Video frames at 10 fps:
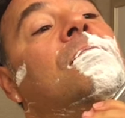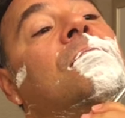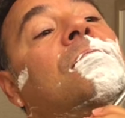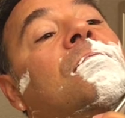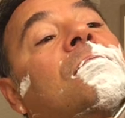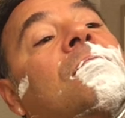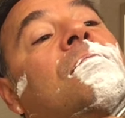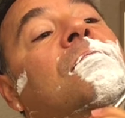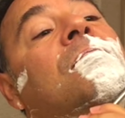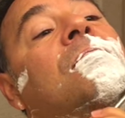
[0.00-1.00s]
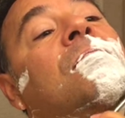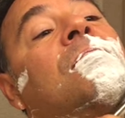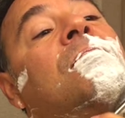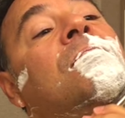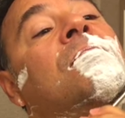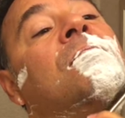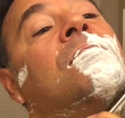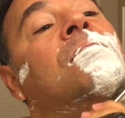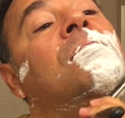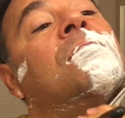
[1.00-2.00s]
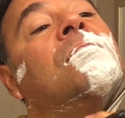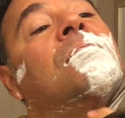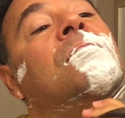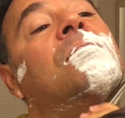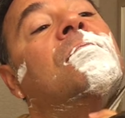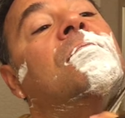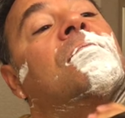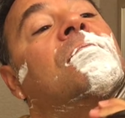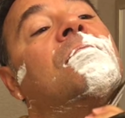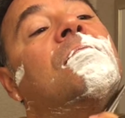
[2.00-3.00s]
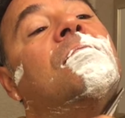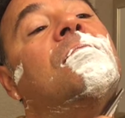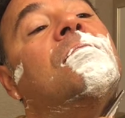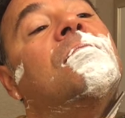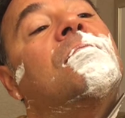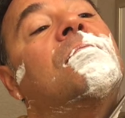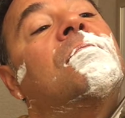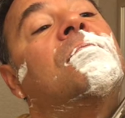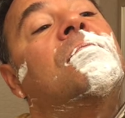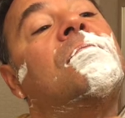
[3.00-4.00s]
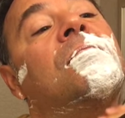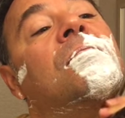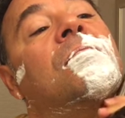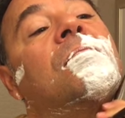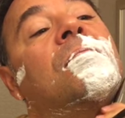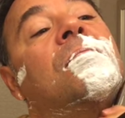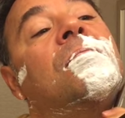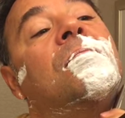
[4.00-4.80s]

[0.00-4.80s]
Nobody speaks.